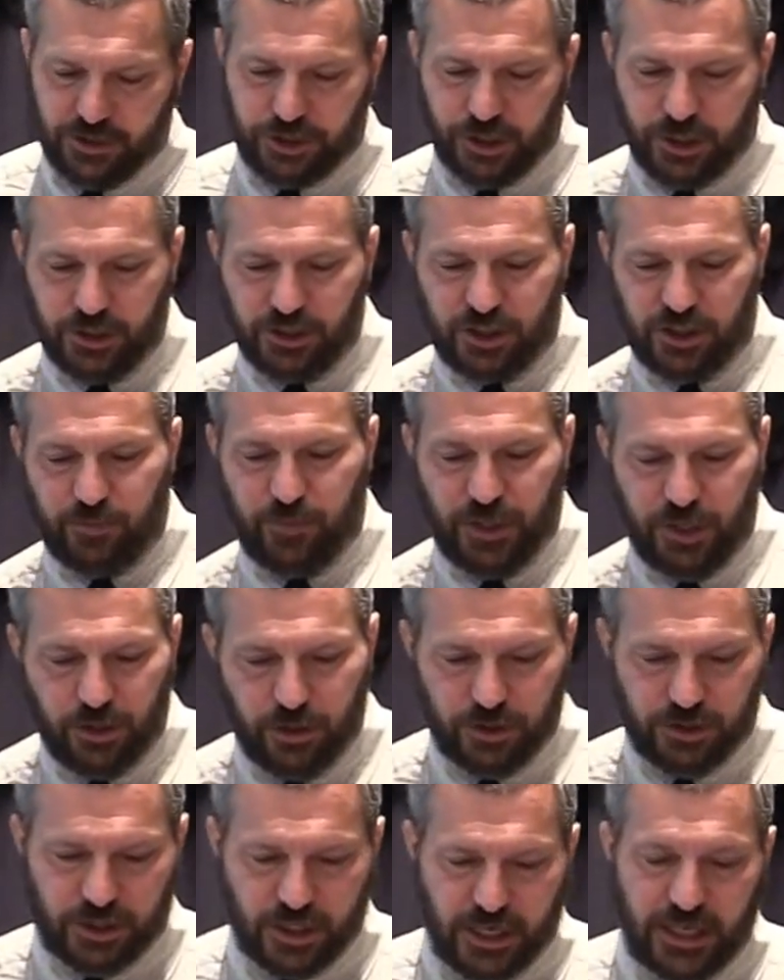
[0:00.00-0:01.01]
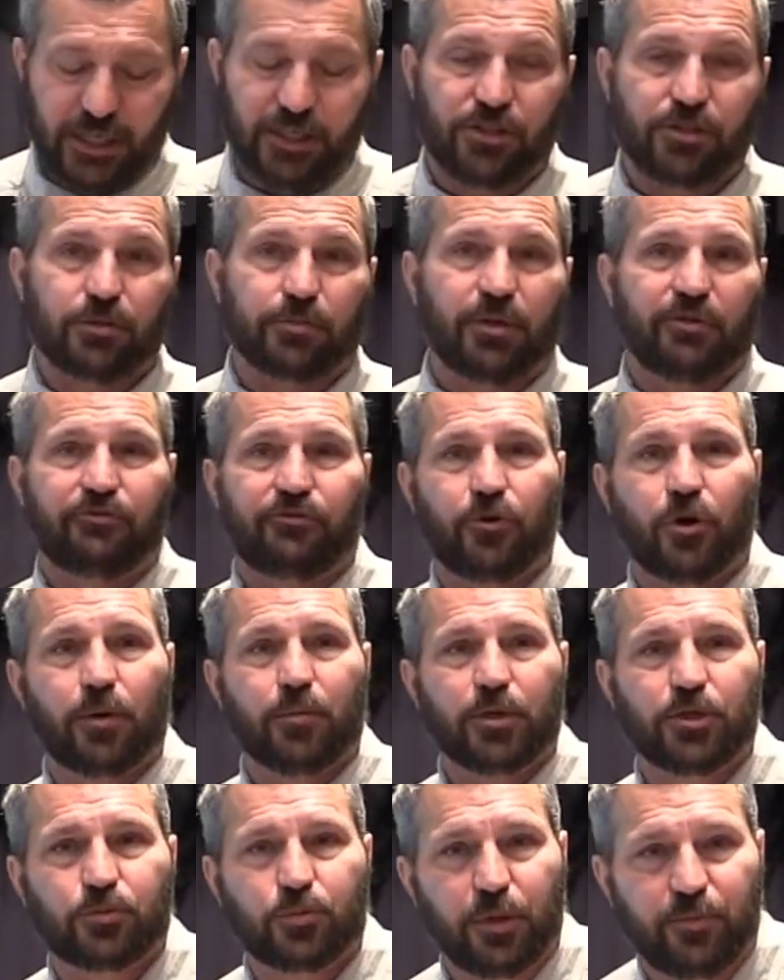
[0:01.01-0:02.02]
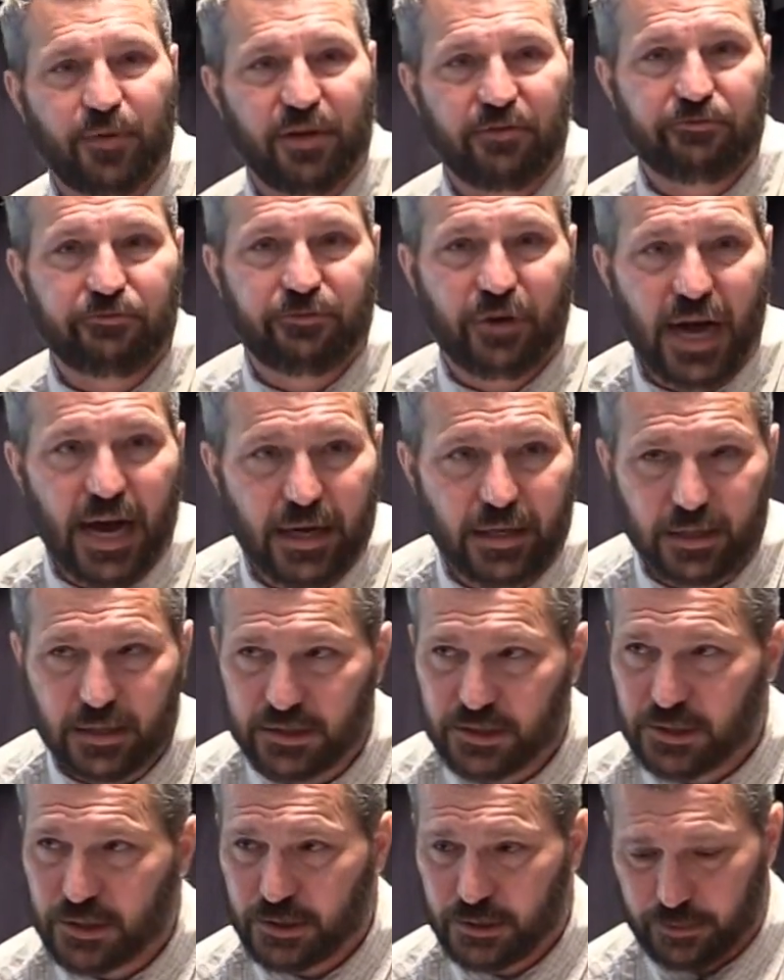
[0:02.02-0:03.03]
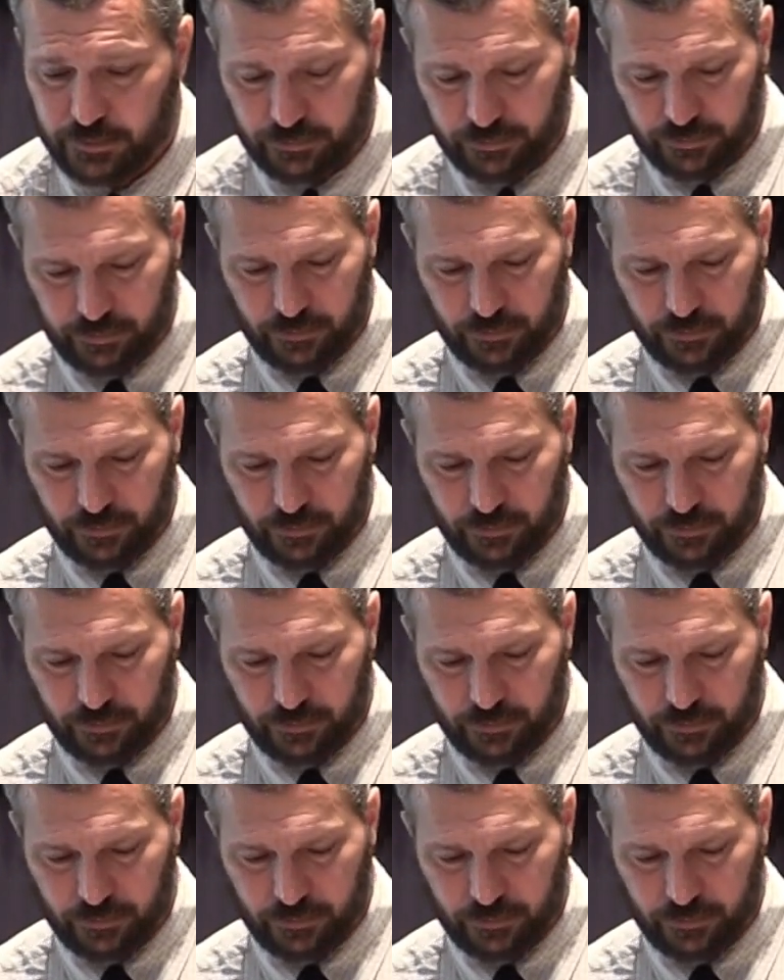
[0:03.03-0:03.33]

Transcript: church to be used against the reformers would be violence.